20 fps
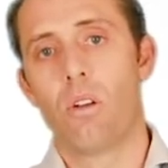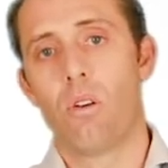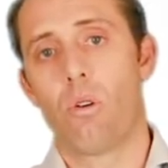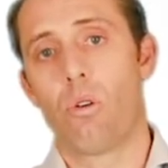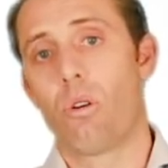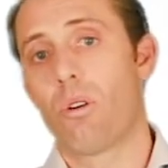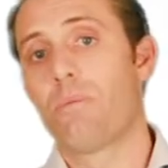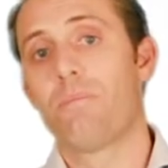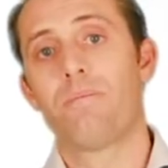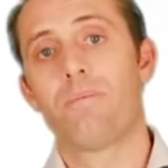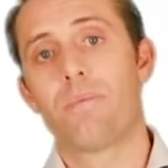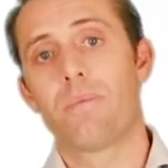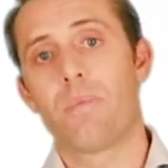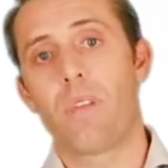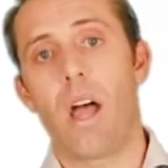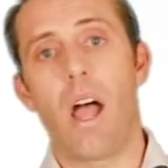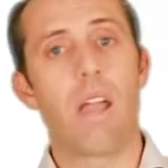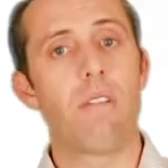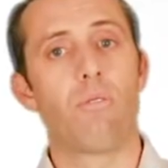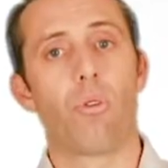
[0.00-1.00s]
or
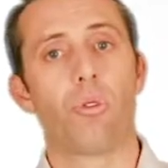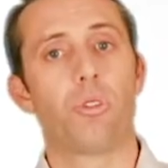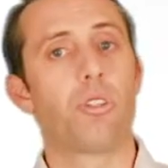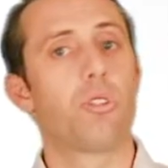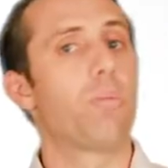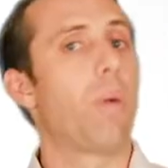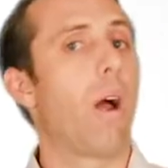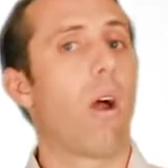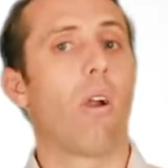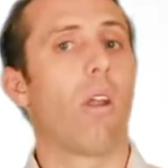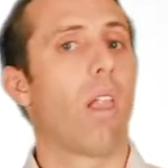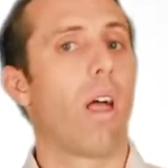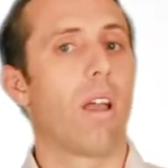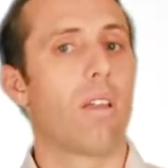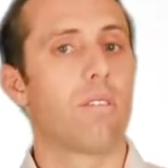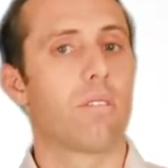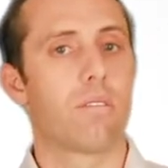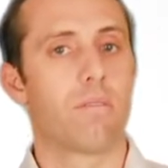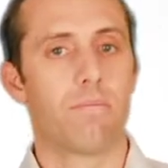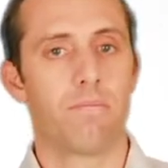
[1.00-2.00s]
high voltage power
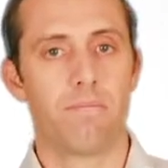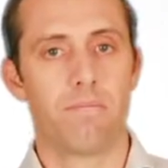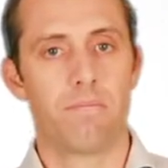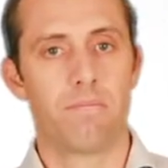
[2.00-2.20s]
lines.